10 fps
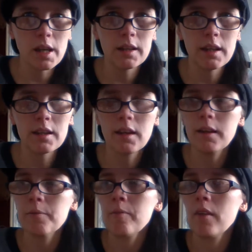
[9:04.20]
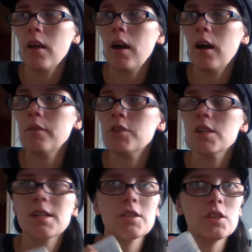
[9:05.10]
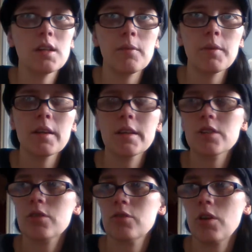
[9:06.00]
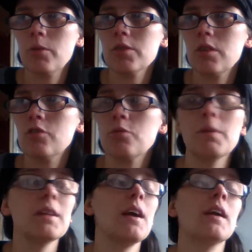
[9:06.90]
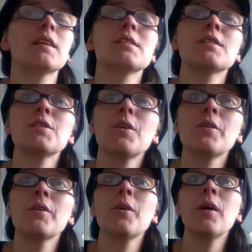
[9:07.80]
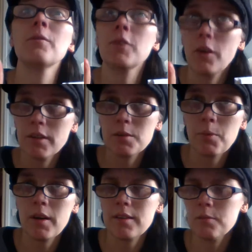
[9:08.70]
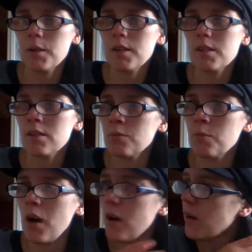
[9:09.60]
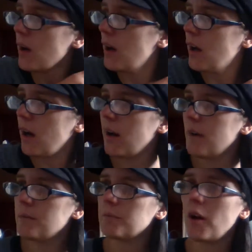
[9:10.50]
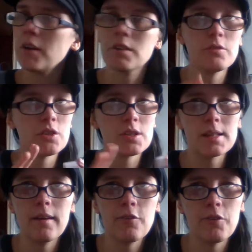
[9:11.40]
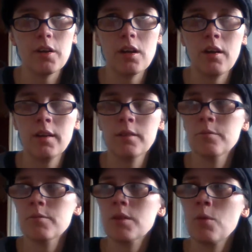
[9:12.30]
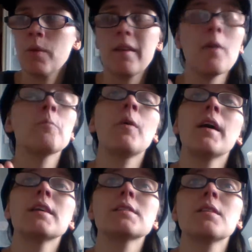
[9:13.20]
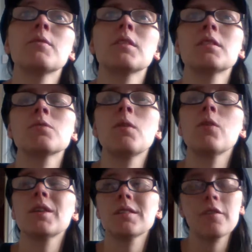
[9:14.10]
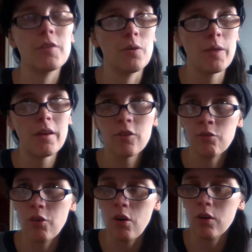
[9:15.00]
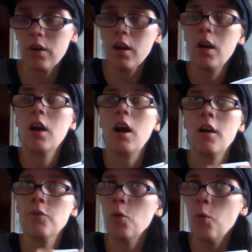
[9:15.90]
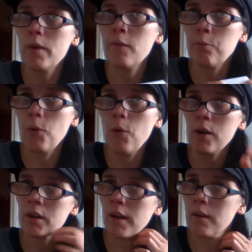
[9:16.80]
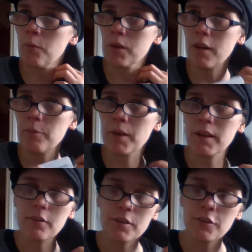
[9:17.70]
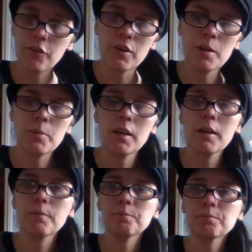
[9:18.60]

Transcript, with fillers: anything. Um, she said she'd give me this to show on social media, and I said, no, no, no, I'm going to buy some bits as well. Um, I don't just take free items without buying something as well, because I feel that's wrong. I've always bought an item when I've been given a freebie